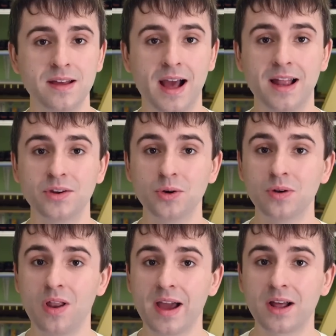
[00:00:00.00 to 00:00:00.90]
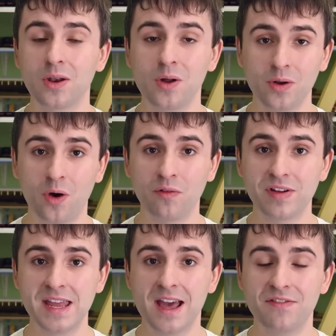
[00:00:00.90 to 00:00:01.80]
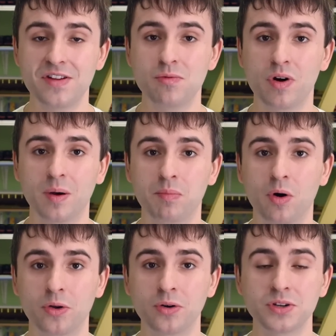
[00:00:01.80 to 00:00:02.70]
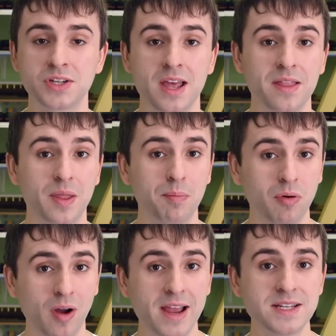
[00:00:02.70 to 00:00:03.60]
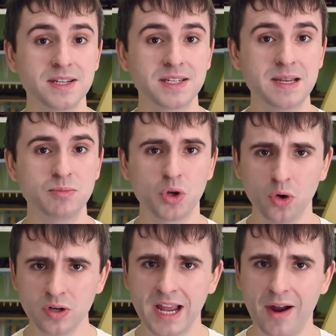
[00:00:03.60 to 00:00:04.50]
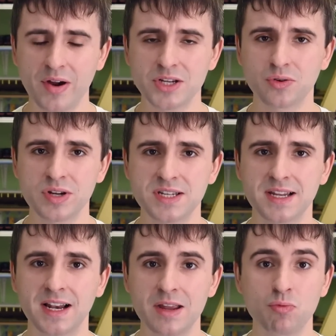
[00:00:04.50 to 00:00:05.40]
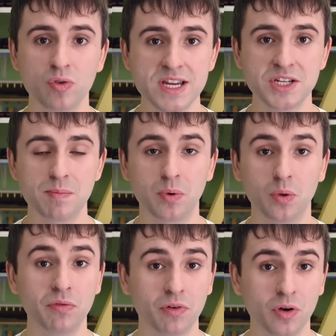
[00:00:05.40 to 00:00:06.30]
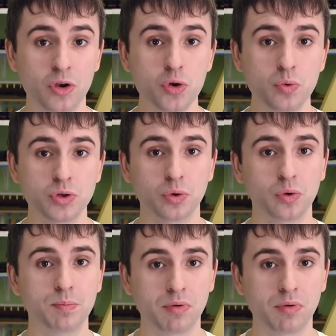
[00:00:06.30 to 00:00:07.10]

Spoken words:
And unlike a lot of EFE Rail products, the price seems uncharacteristically reasonable for a new tooled